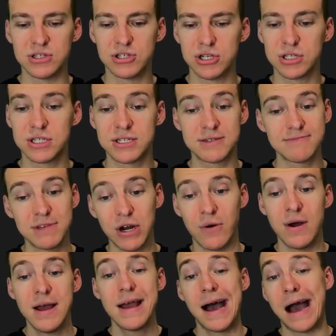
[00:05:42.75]
Just,
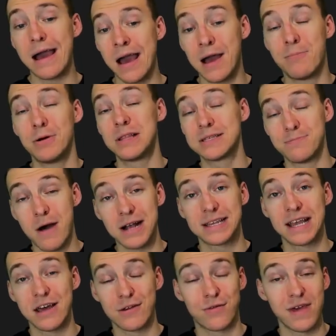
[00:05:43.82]
I put this mock
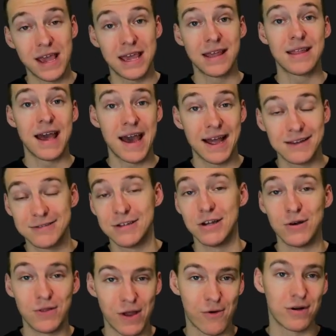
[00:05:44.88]
together thinking that, they
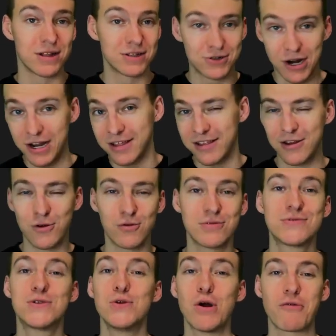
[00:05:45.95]
were going to try to,
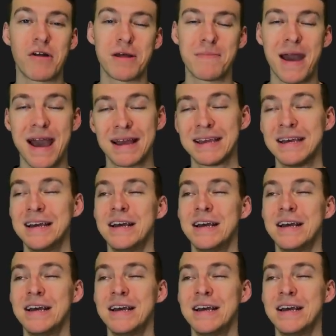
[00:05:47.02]
pseudo run it back.